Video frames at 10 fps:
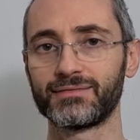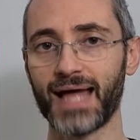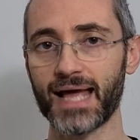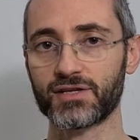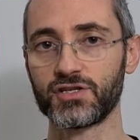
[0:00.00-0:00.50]

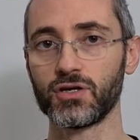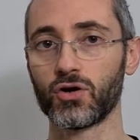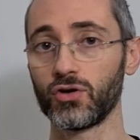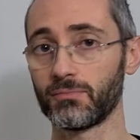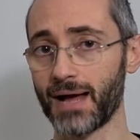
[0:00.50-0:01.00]
taxing
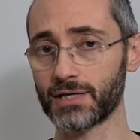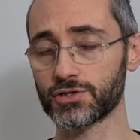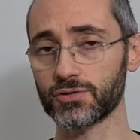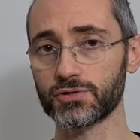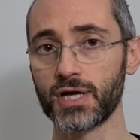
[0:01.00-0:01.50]
on your
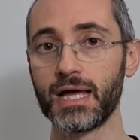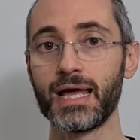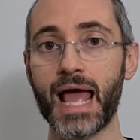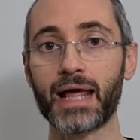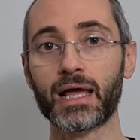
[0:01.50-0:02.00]
muscles
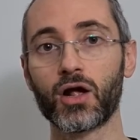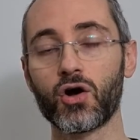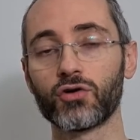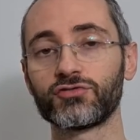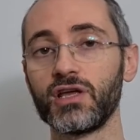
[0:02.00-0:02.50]
and can
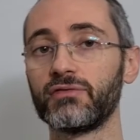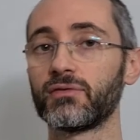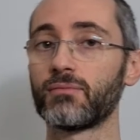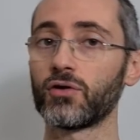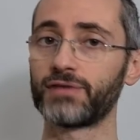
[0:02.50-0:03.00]
cause
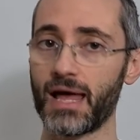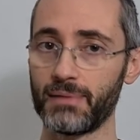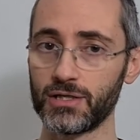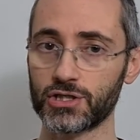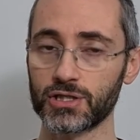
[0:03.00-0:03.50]
even more
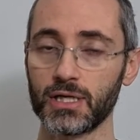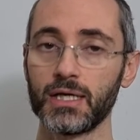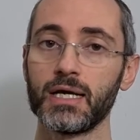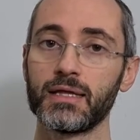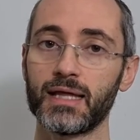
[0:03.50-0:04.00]
damage,
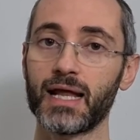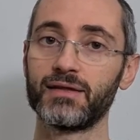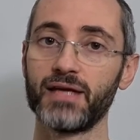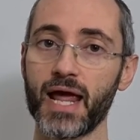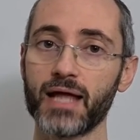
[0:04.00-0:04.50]
that
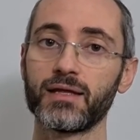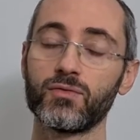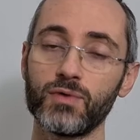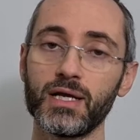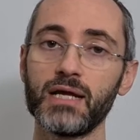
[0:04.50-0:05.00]
at the end
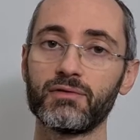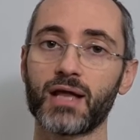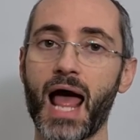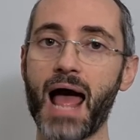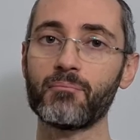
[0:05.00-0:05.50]
will
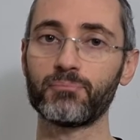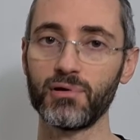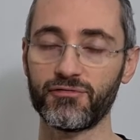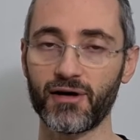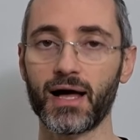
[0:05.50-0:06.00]
even
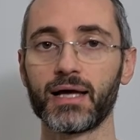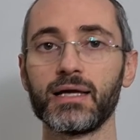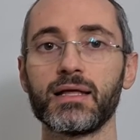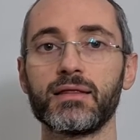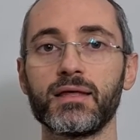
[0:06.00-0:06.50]

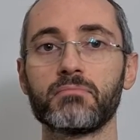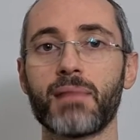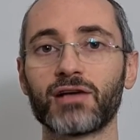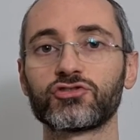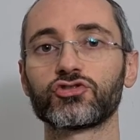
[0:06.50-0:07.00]
amplify the
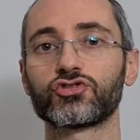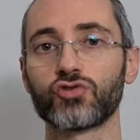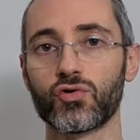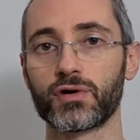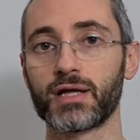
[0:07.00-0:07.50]
muscle
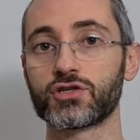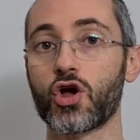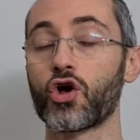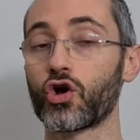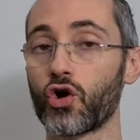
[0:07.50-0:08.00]
soreness
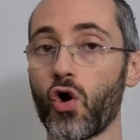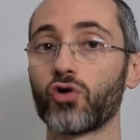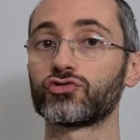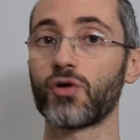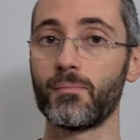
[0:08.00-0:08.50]

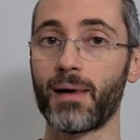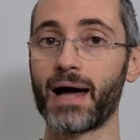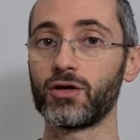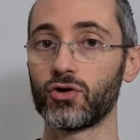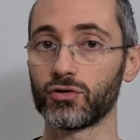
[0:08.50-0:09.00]
caused
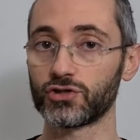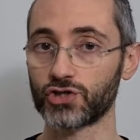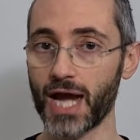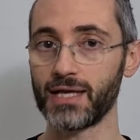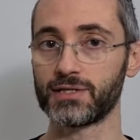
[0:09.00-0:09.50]
by your
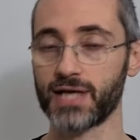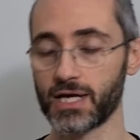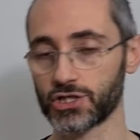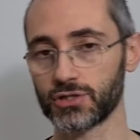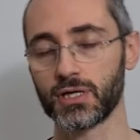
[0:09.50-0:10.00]
training
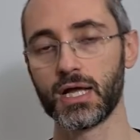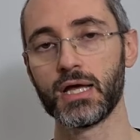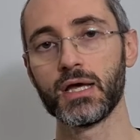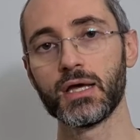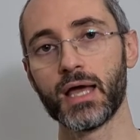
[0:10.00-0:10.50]
session.
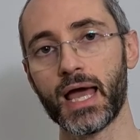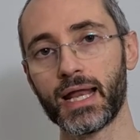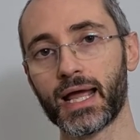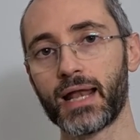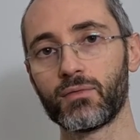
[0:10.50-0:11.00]

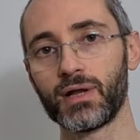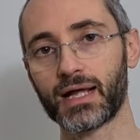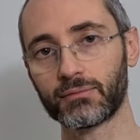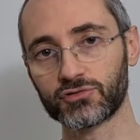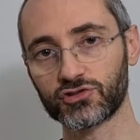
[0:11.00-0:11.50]
And again, when it
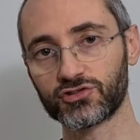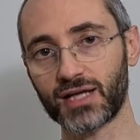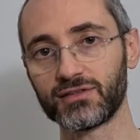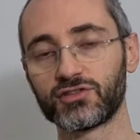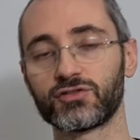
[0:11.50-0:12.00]
comes to
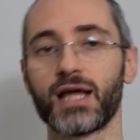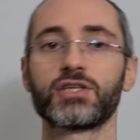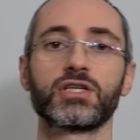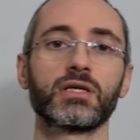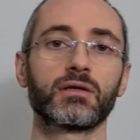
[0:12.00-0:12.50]
static
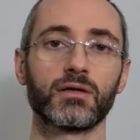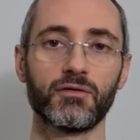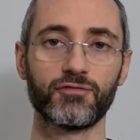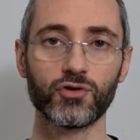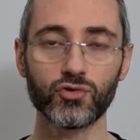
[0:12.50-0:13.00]
stretching,
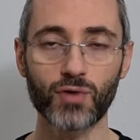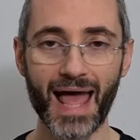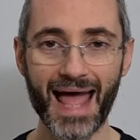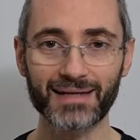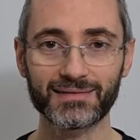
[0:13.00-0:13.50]
if you do
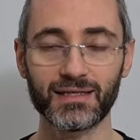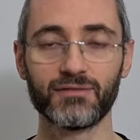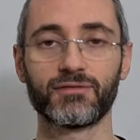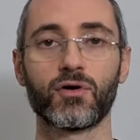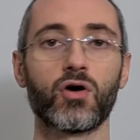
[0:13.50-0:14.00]

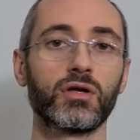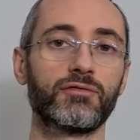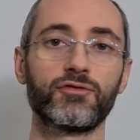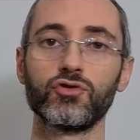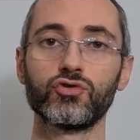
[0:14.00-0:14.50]
active or
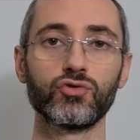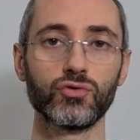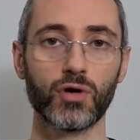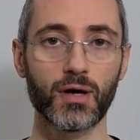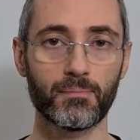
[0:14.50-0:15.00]
if you do